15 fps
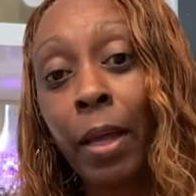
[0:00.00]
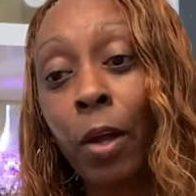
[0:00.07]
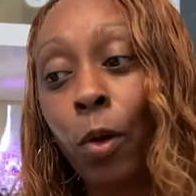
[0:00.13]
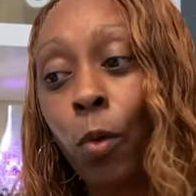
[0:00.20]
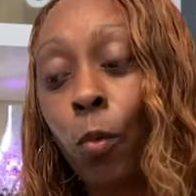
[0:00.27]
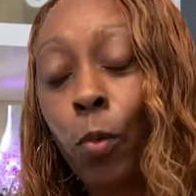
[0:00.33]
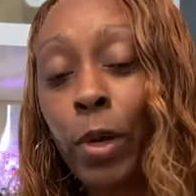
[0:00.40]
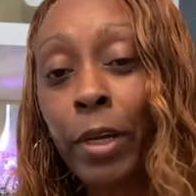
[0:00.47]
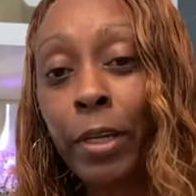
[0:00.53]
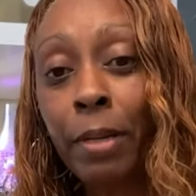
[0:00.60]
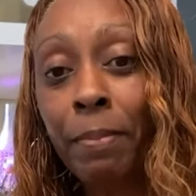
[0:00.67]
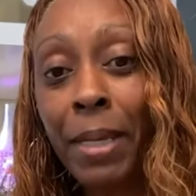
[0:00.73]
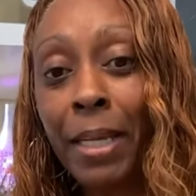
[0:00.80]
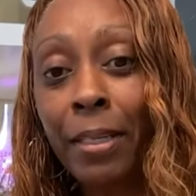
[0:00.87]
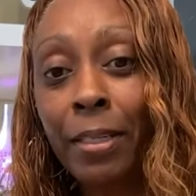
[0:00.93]
we're going to
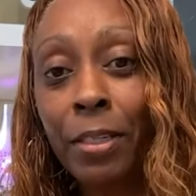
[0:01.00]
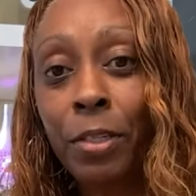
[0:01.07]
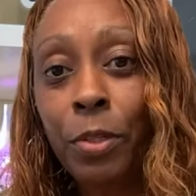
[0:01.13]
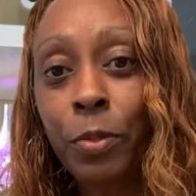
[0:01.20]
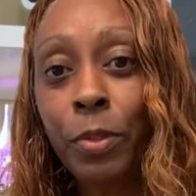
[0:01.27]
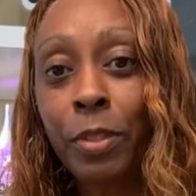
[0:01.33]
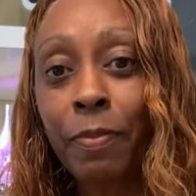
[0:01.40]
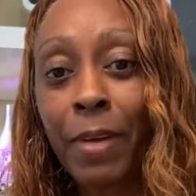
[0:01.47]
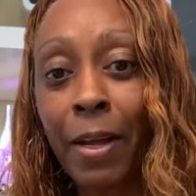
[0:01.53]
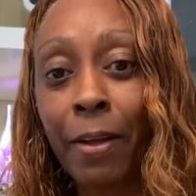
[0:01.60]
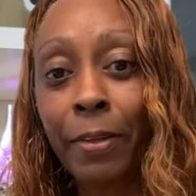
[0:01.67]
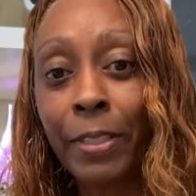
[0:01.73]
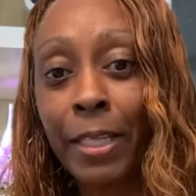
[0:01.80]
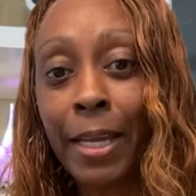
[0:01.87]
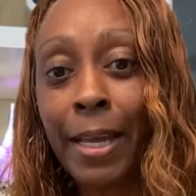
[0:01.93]
make good use of our
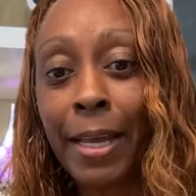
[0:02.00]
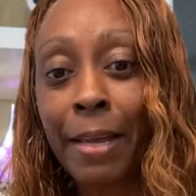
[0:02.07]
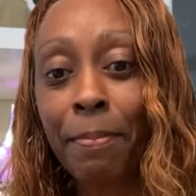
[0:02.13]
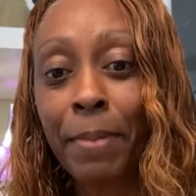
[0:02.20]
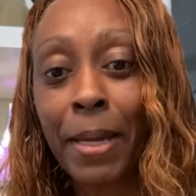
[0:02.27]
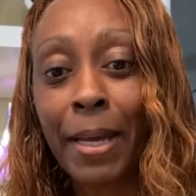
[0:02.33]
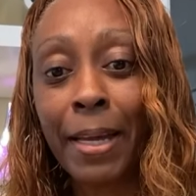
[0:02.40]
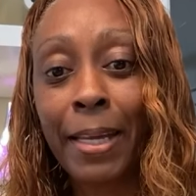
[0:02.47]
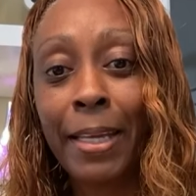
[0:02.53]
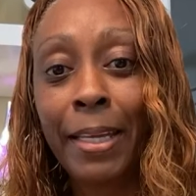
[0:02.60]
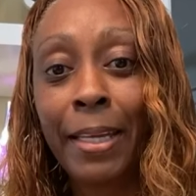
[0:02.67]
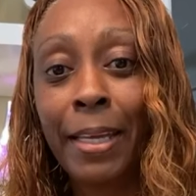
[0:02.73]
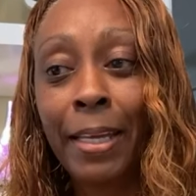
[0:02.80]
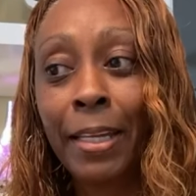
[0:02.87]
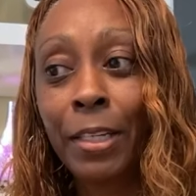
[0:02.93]
time by
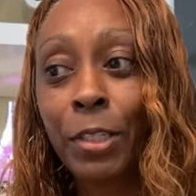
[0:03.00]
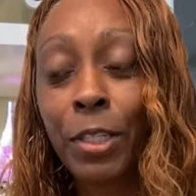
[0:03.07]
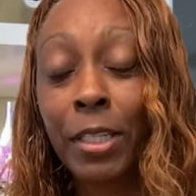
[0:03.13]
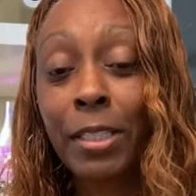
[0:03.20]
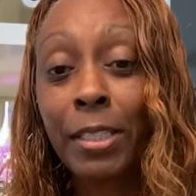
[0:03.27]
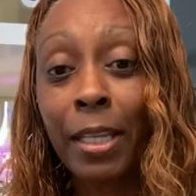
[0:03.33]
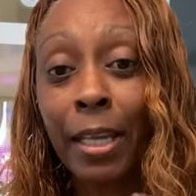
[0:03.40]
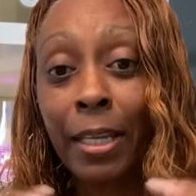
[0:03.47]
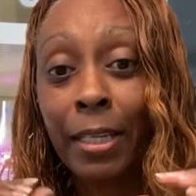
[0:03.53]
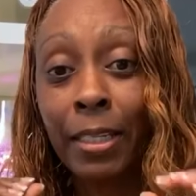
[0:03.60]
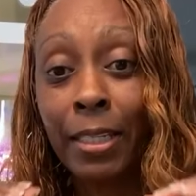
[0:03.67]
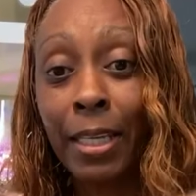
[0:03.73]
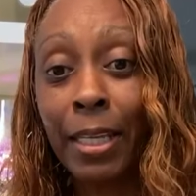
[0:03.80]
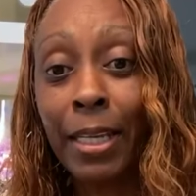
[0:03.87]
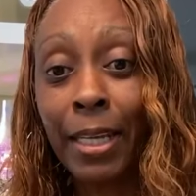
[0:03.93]
just
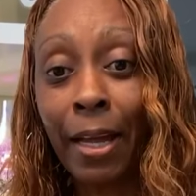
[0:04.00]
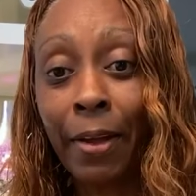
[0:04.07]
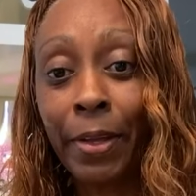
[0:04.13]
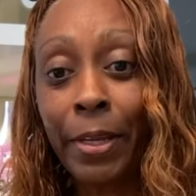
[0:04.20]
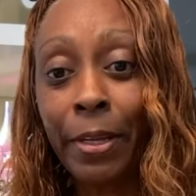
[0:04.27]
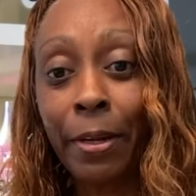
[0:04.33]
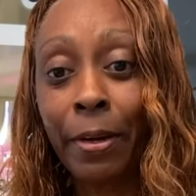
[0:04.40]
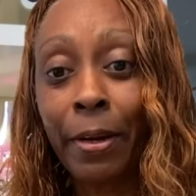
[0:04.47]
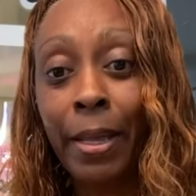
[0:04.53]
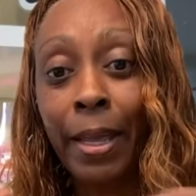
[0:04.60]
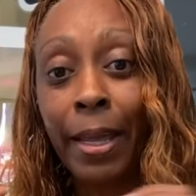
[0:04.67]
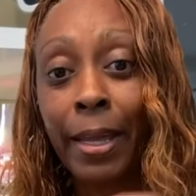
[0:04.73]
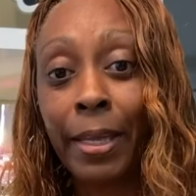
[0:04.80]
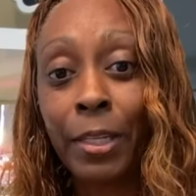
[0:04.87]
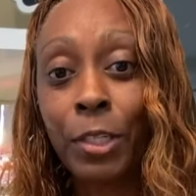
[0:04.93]
getting out here
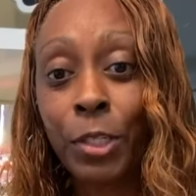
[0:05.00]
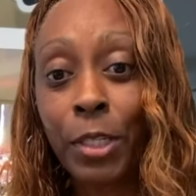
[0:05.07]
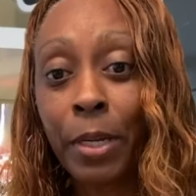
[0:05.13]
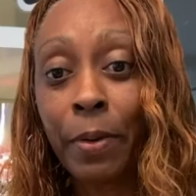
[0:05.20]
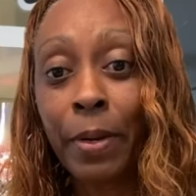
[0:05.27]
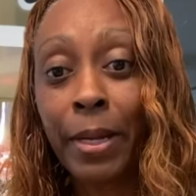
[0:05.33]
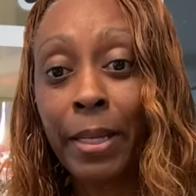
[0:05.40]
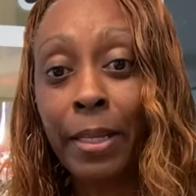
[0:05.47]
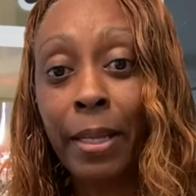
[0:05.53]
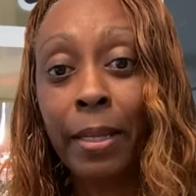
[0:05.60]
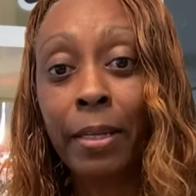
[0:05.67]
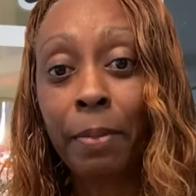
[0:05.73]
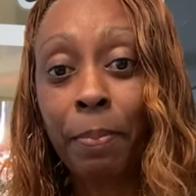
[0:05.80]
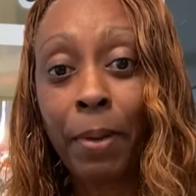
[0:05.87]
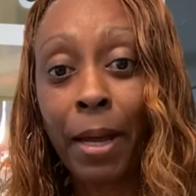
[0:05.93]
and sharing
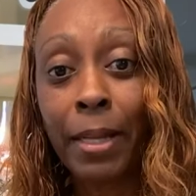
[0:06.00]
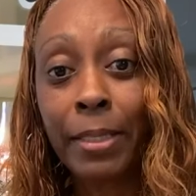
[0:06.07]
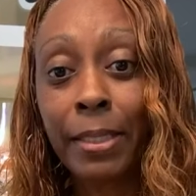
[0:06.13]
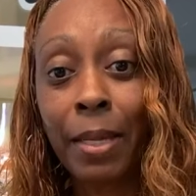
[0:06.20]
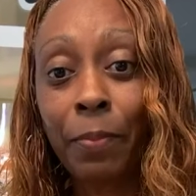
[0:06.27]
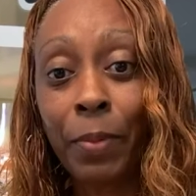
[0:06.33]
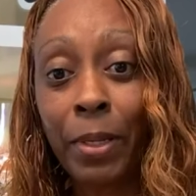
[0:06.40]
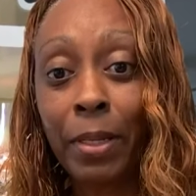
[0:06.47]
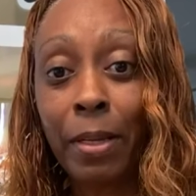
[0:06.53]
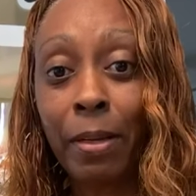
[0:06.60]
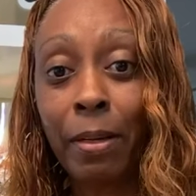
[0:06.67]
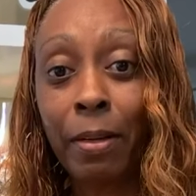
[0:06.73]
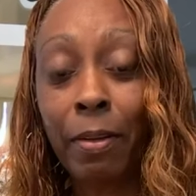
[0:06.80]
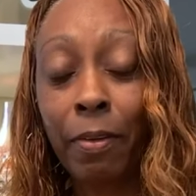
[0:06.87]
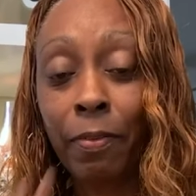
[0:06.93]
the products that we
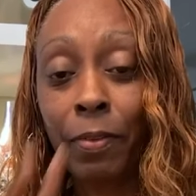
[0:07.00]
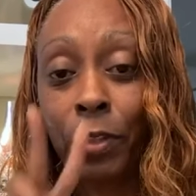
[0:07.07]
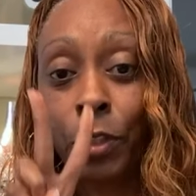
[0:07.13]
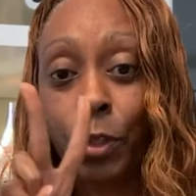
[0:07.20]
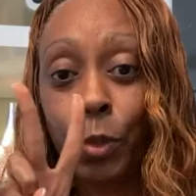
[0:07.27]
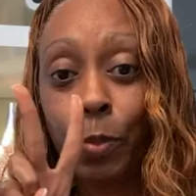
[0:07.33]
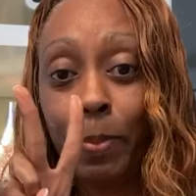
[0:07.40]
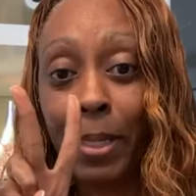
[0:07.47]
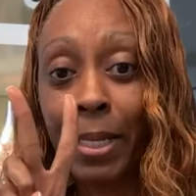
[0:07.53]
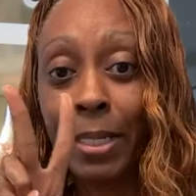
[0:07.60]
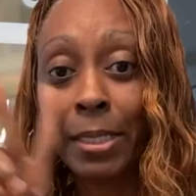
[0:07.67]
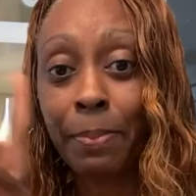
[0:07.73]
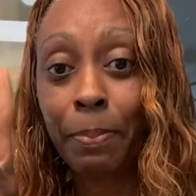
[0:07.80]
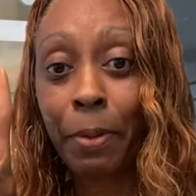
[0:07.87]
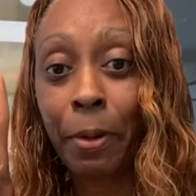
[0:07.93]
love for 2 minutes
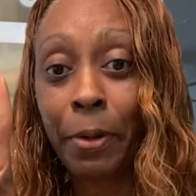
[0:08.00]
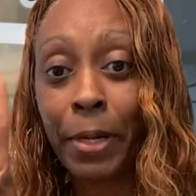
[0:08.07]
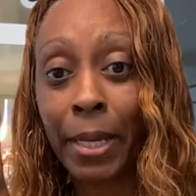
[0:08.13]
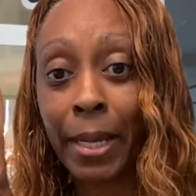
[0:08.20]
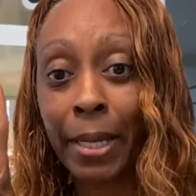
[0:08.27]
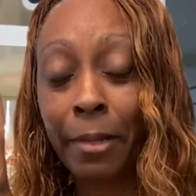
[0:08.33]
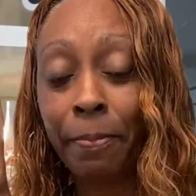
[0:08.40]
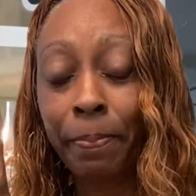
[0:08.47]
per day.